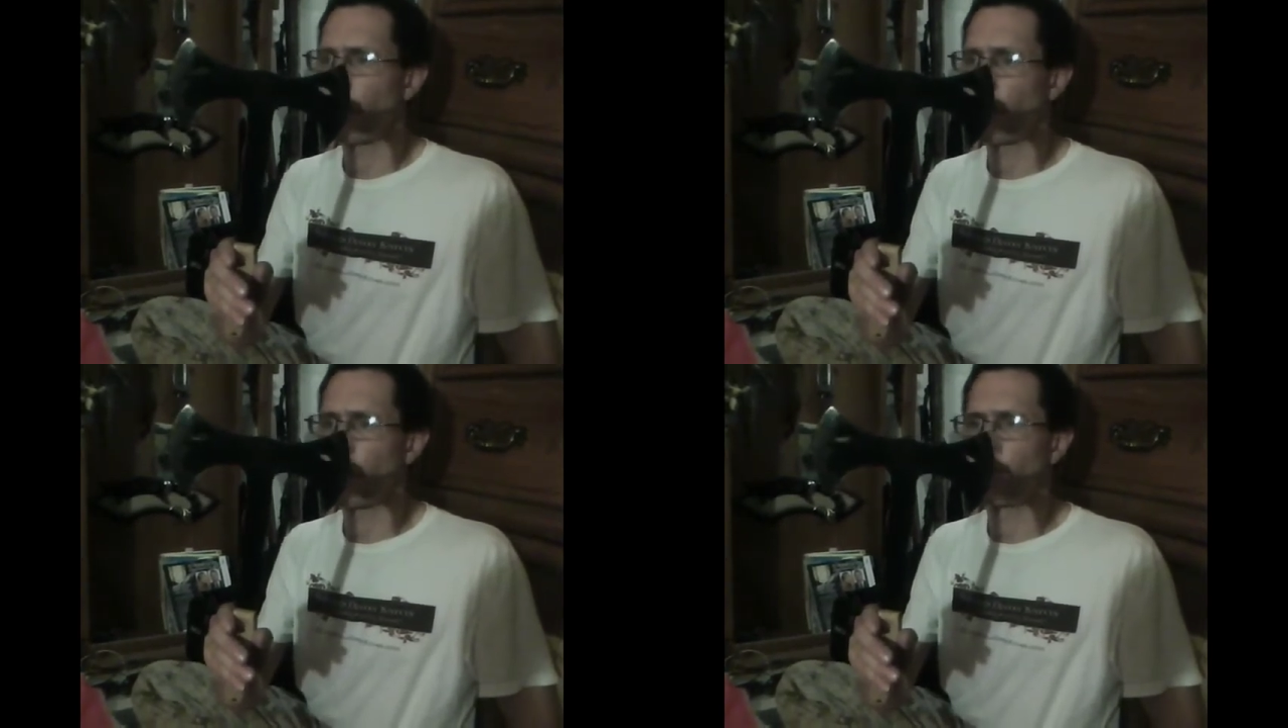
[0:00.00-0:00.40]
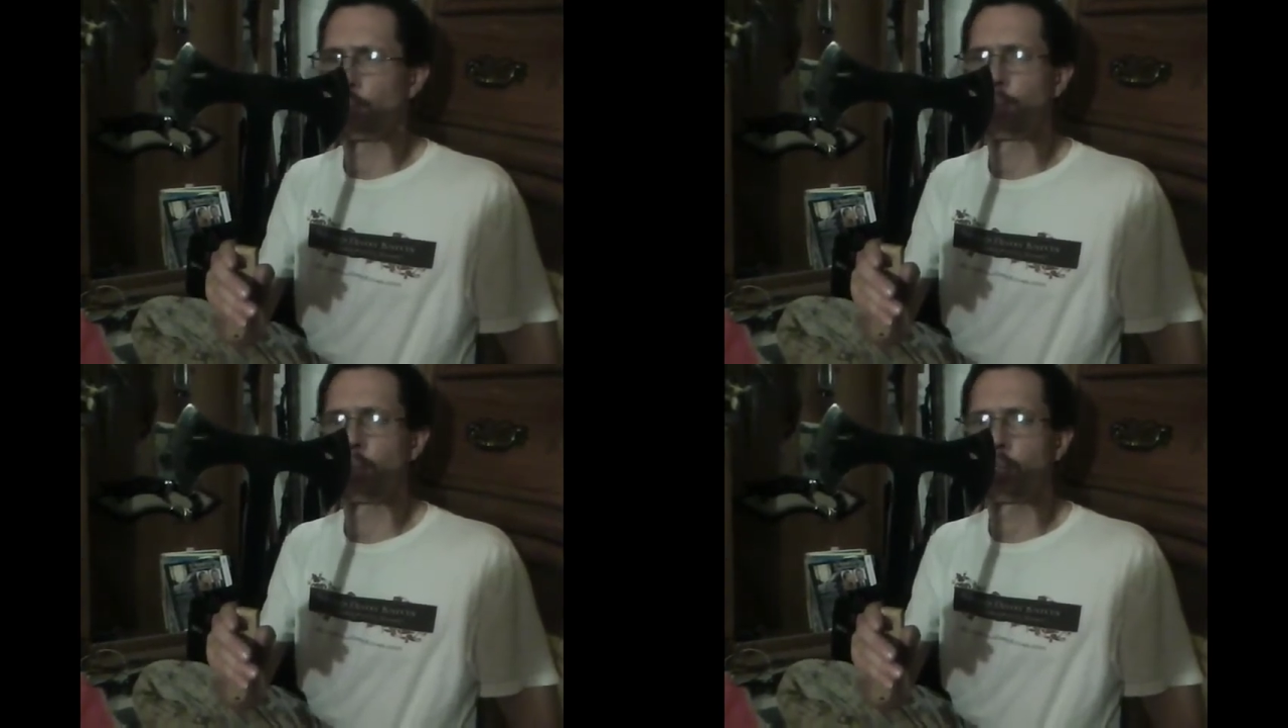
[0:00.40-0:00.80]
and you
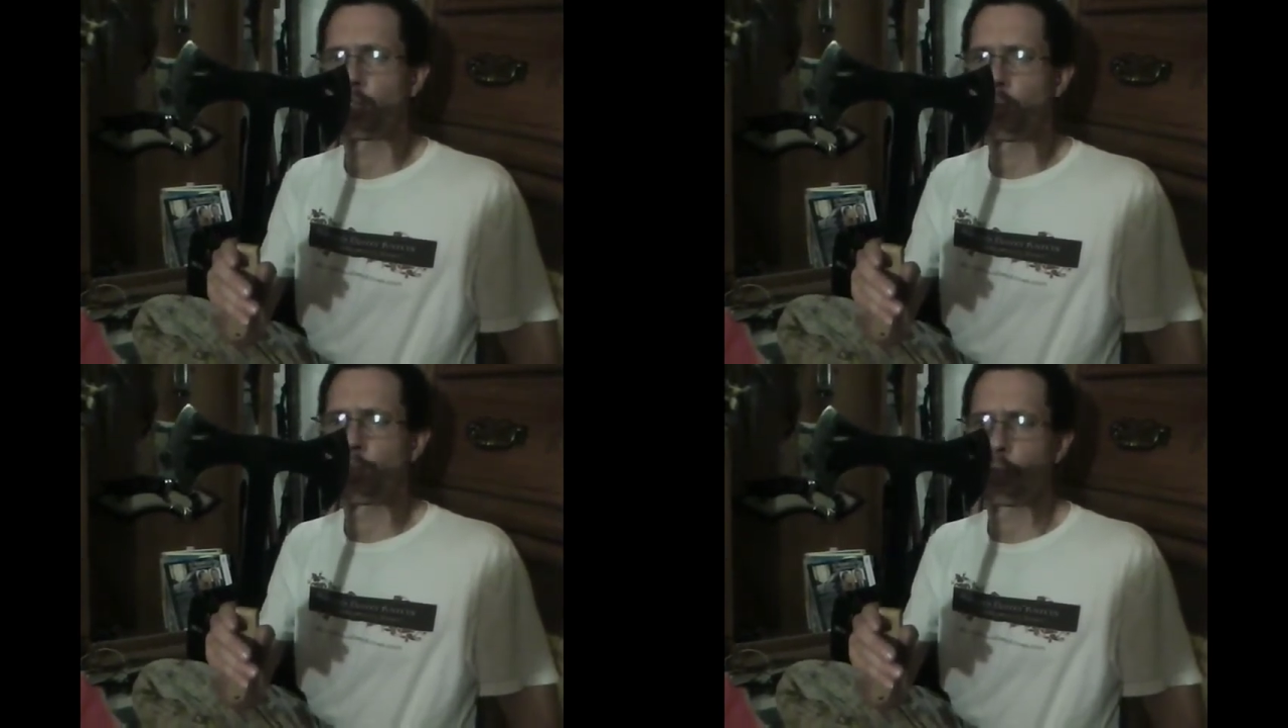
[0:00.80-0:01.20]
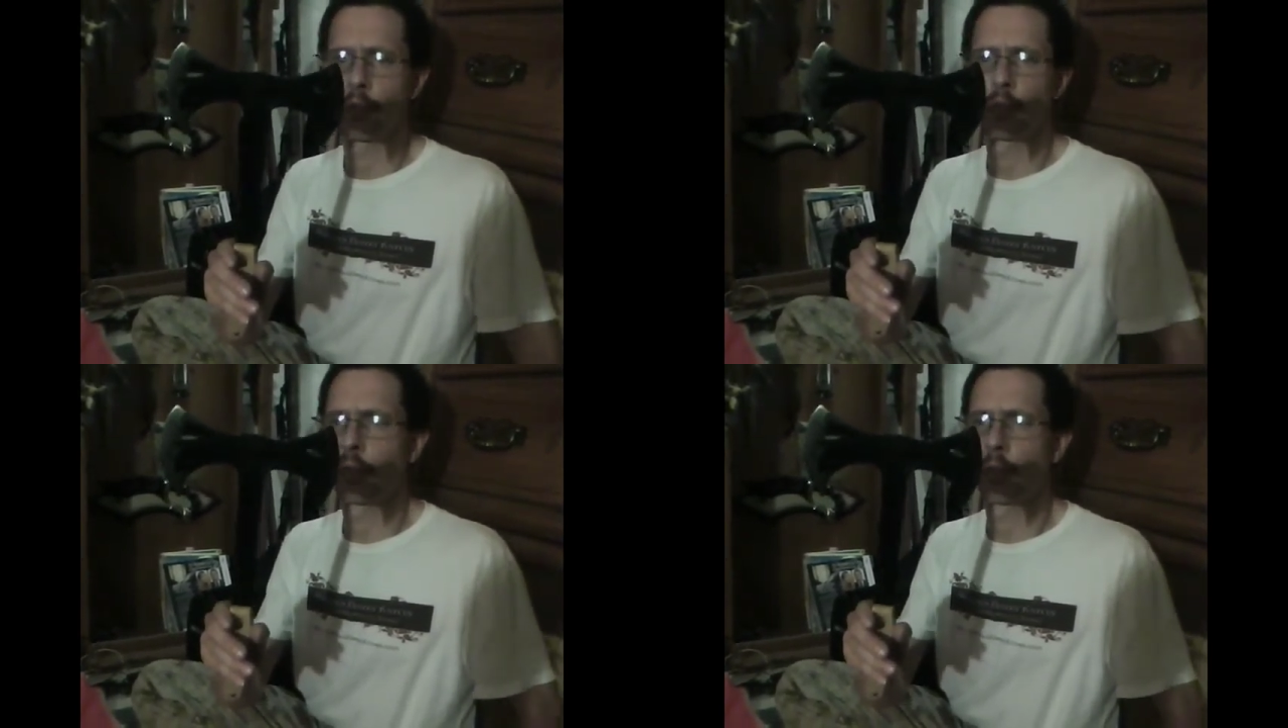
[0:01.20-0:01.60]
can pick these up
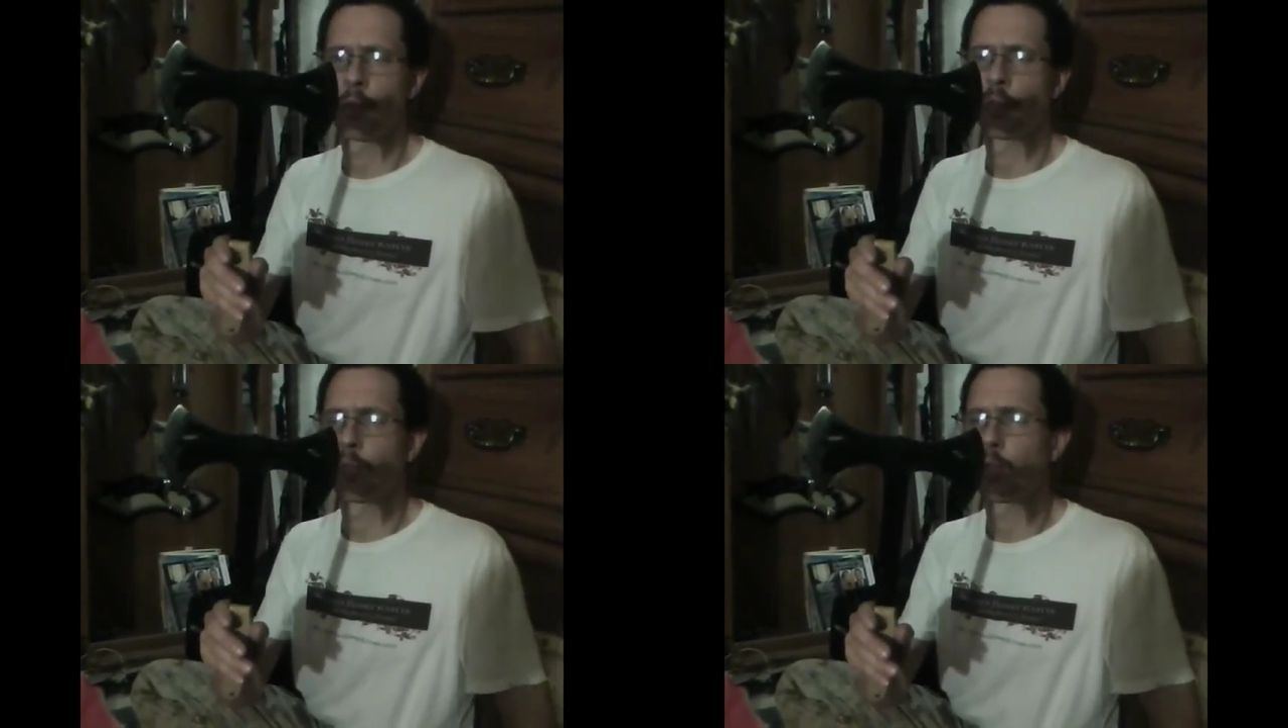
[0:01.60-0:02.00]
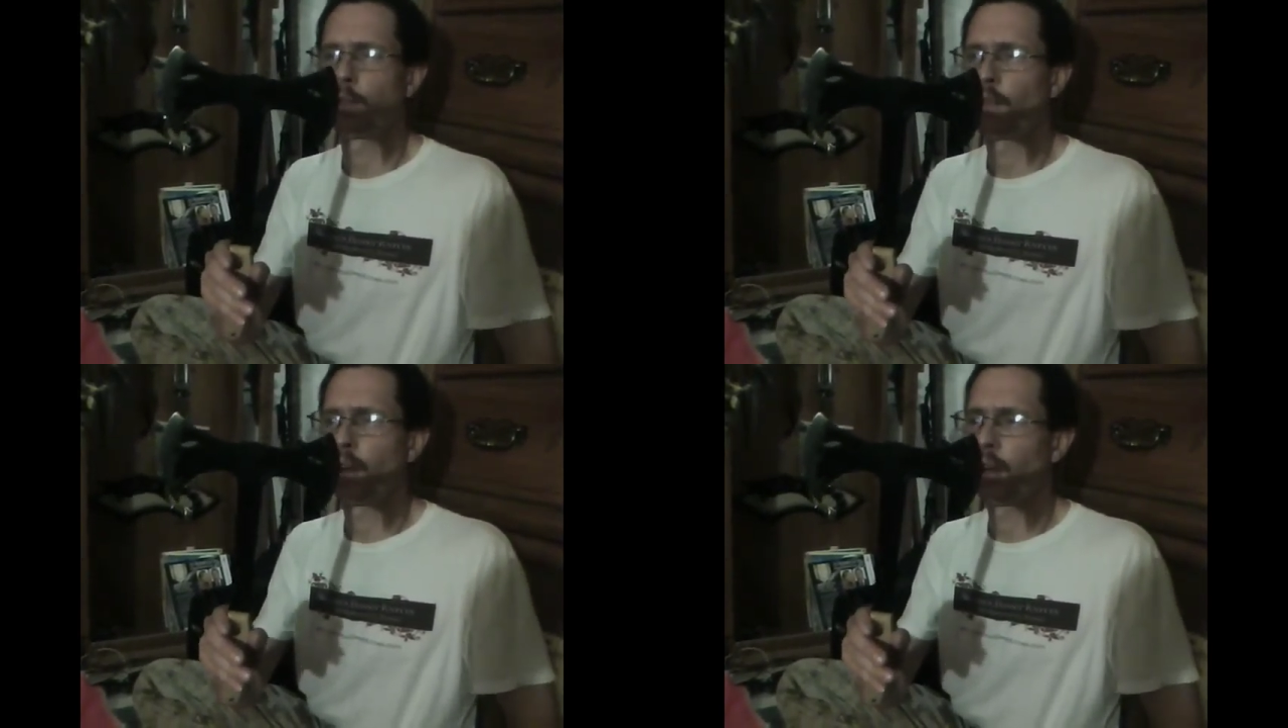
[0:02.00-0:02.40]
for anywhere from
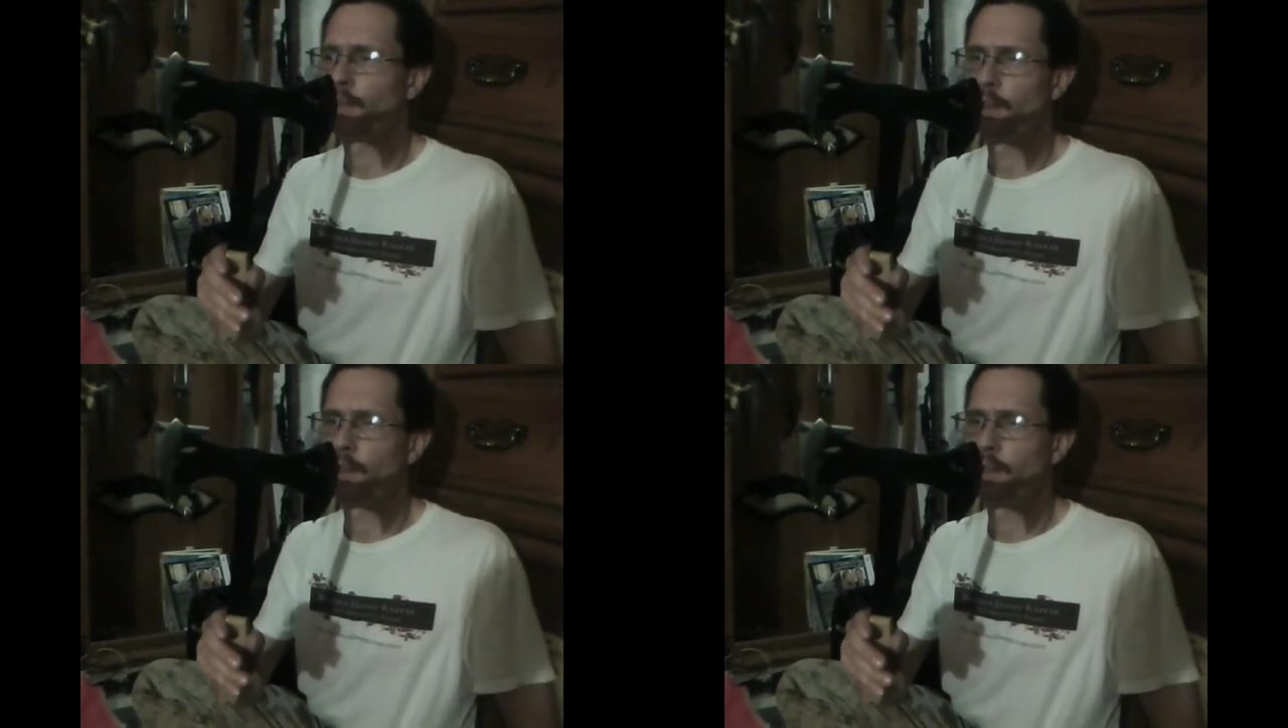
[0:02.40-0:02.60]
$35